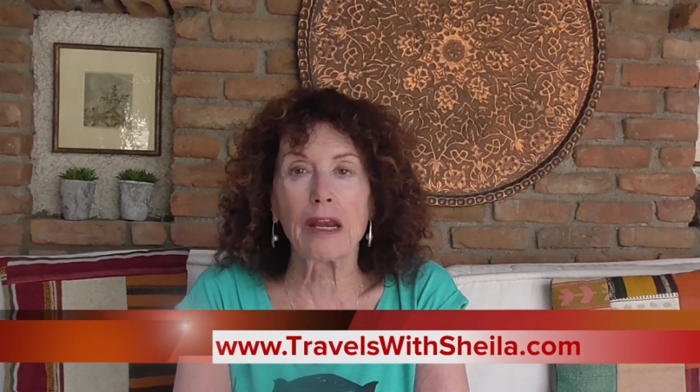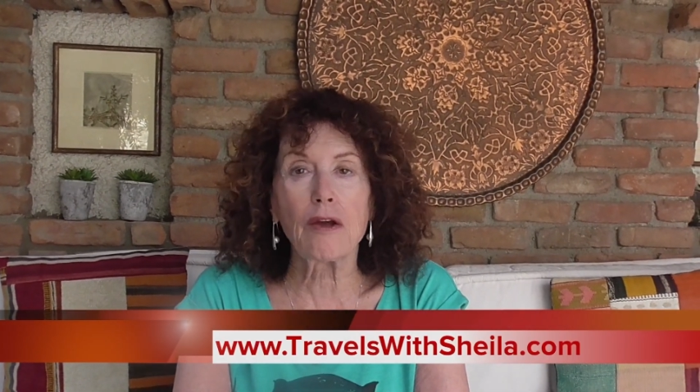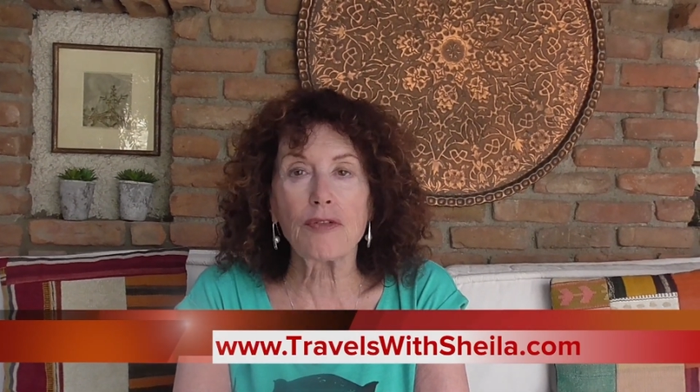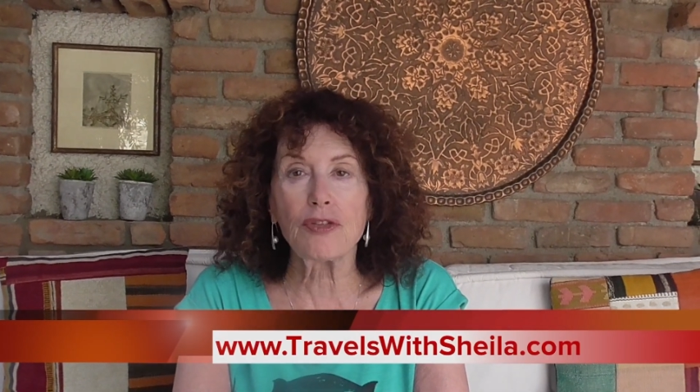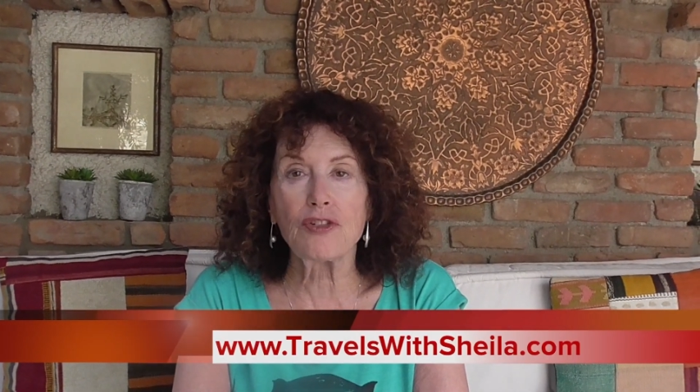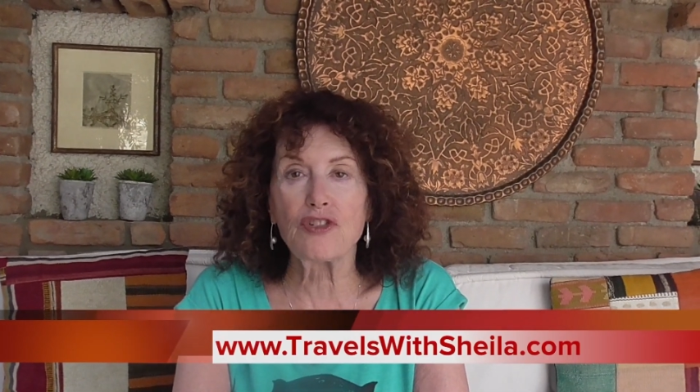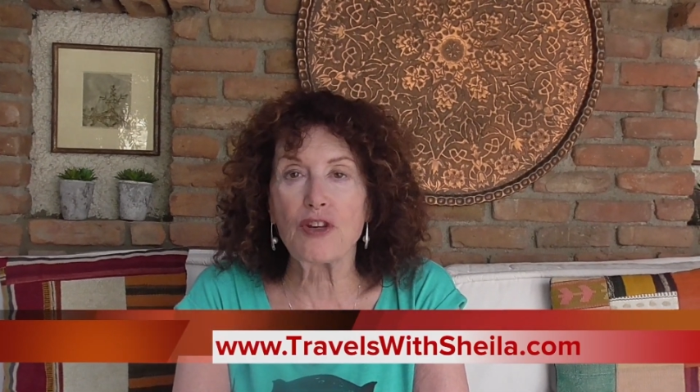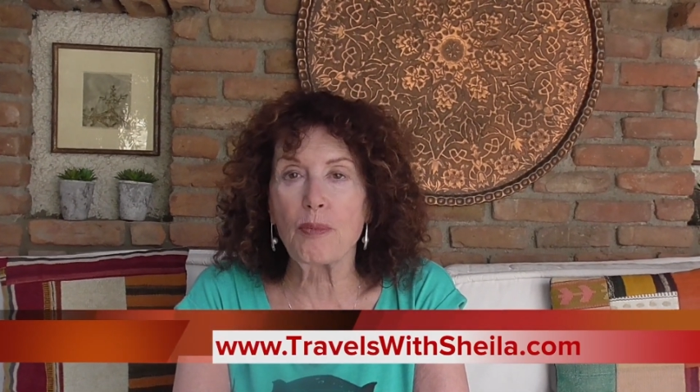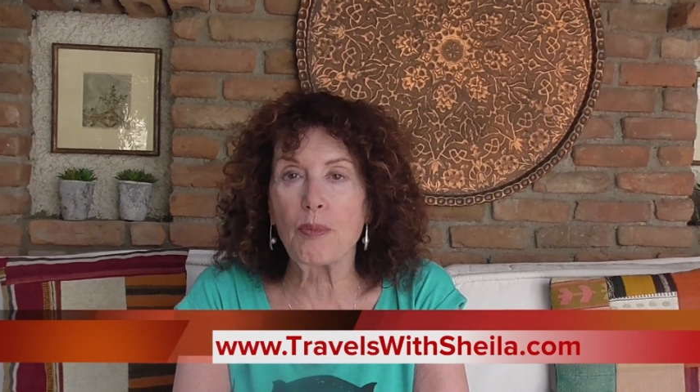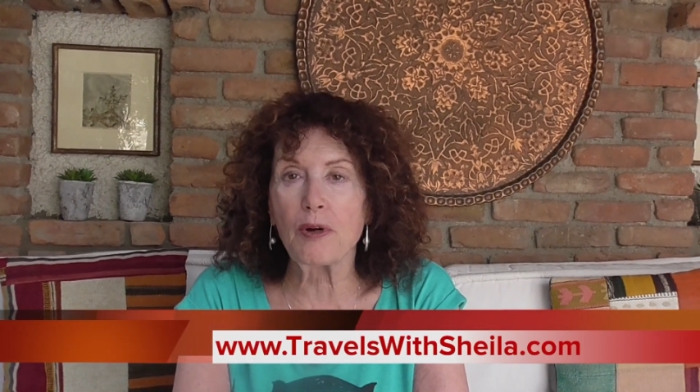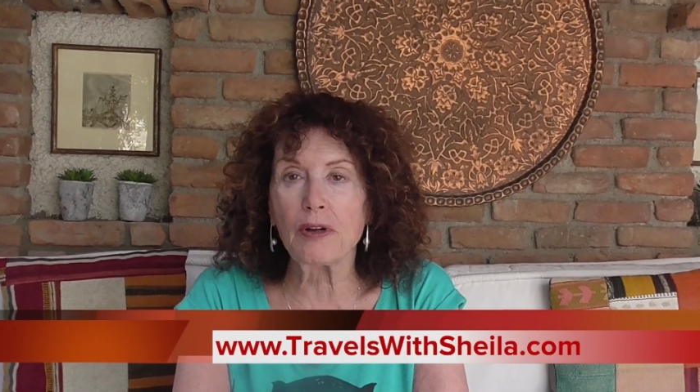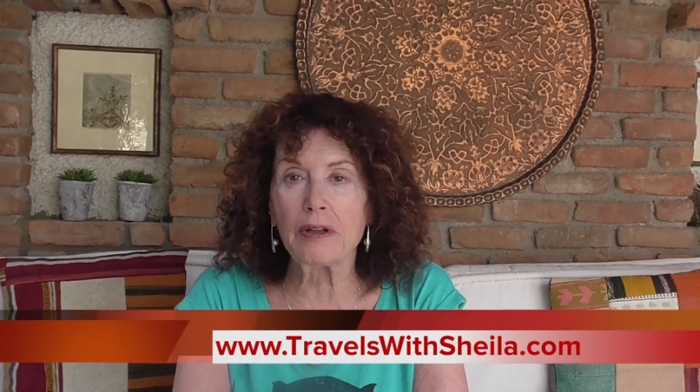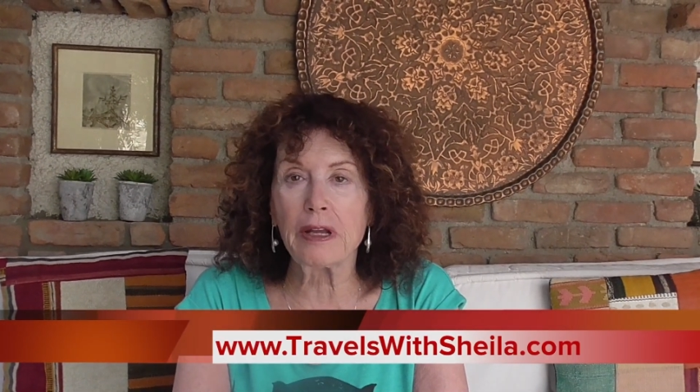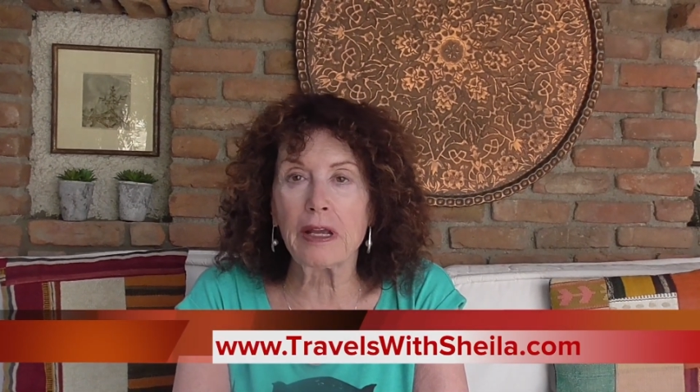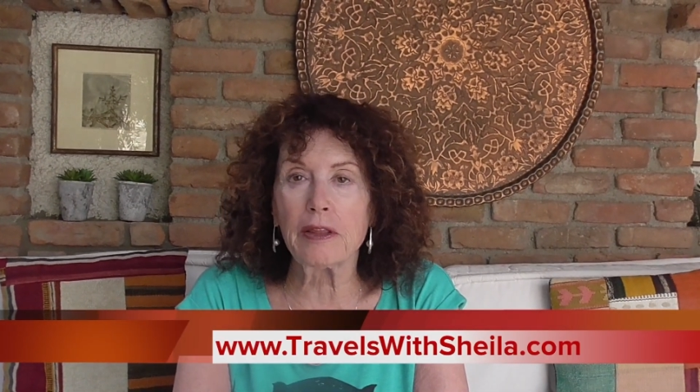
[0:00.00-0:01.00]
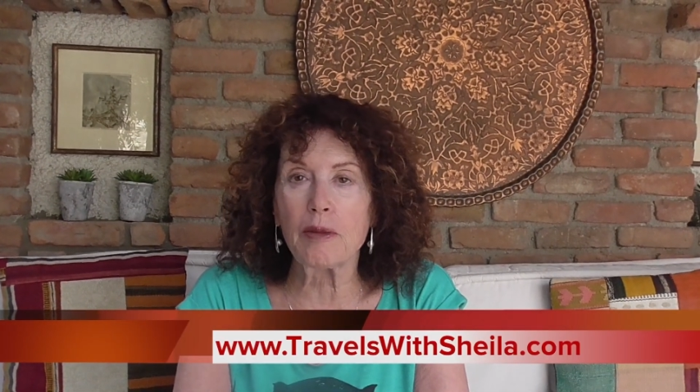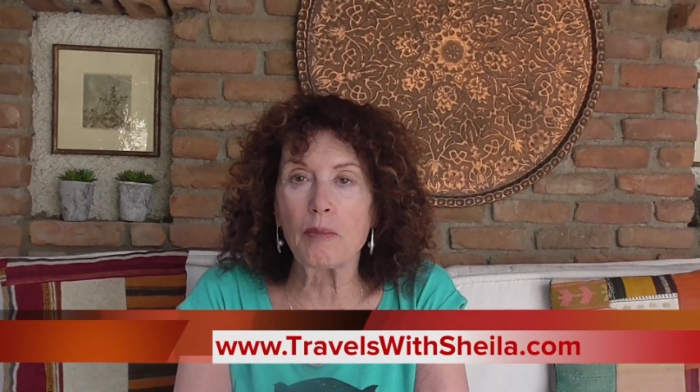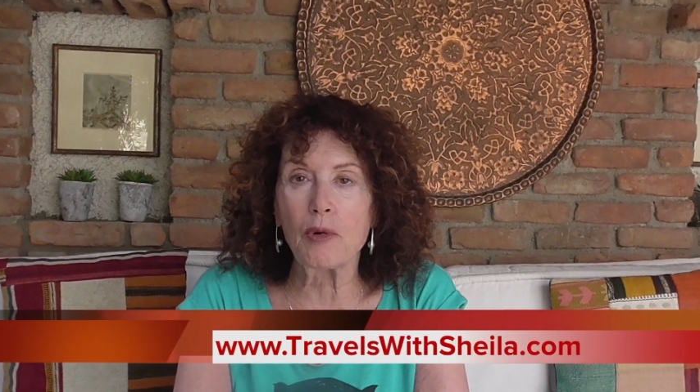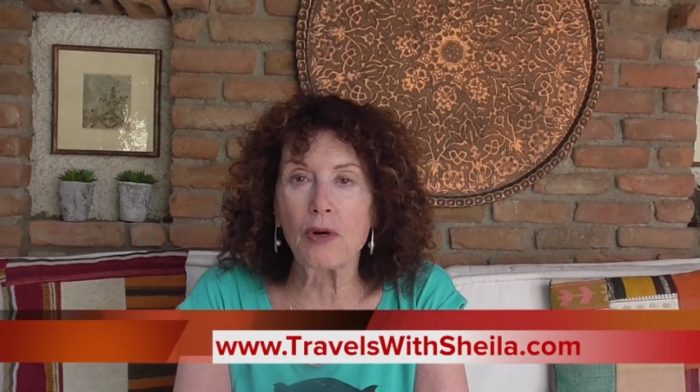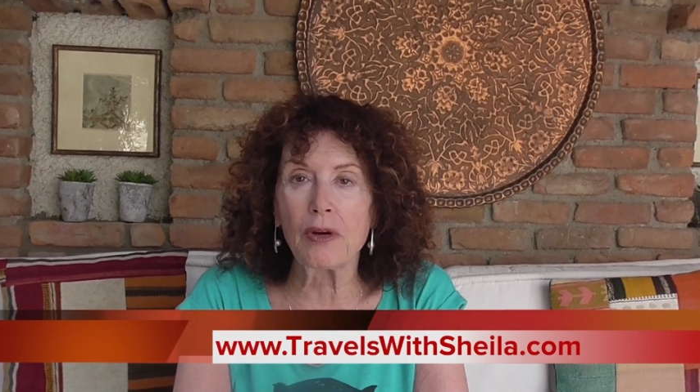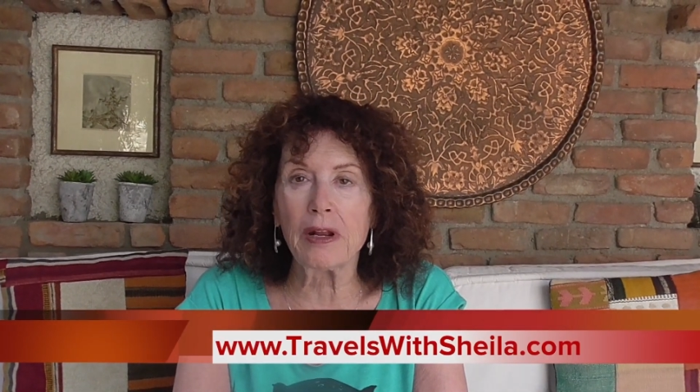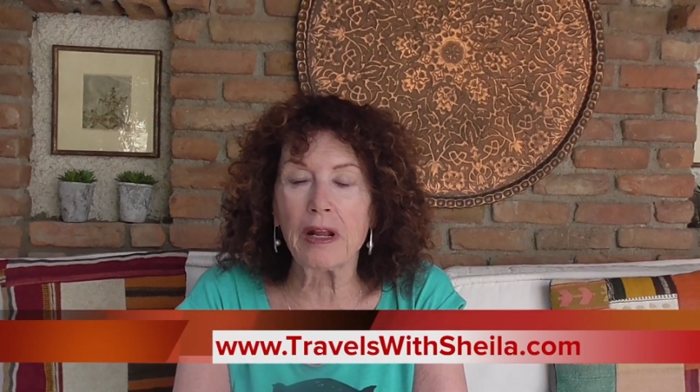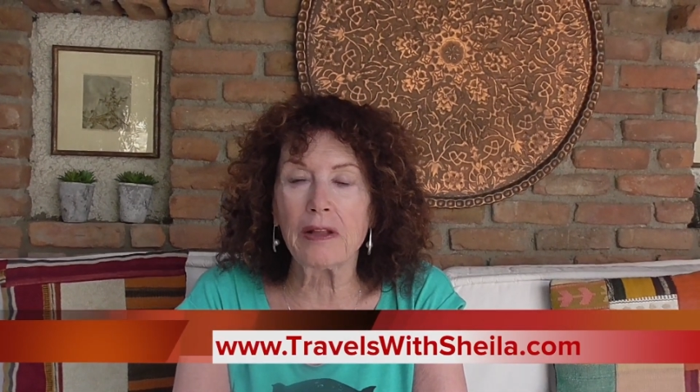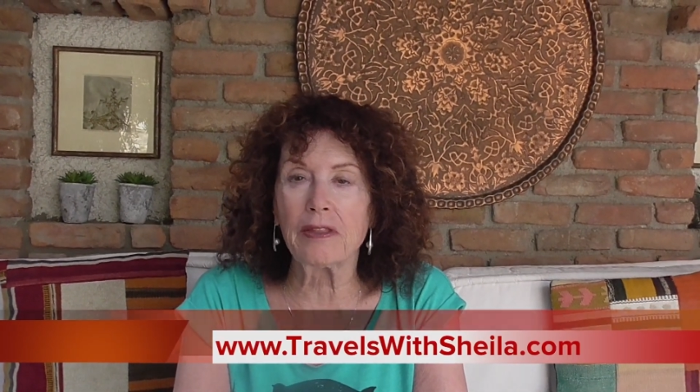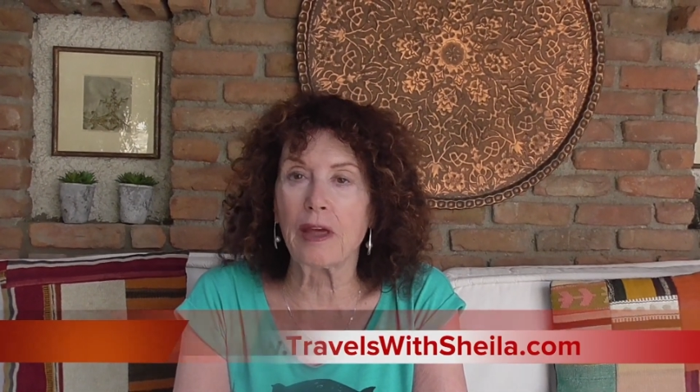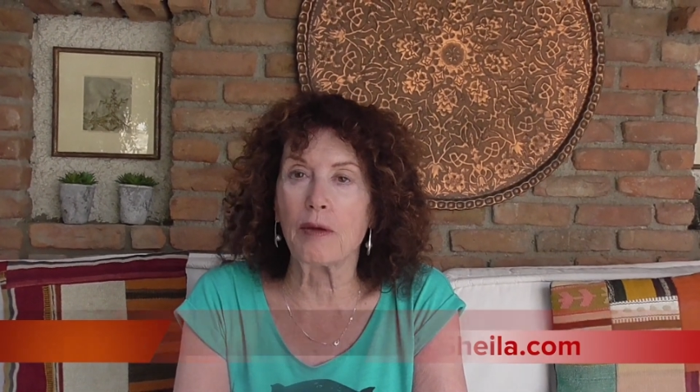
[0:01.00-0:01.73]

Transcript: off the ship early in the morning.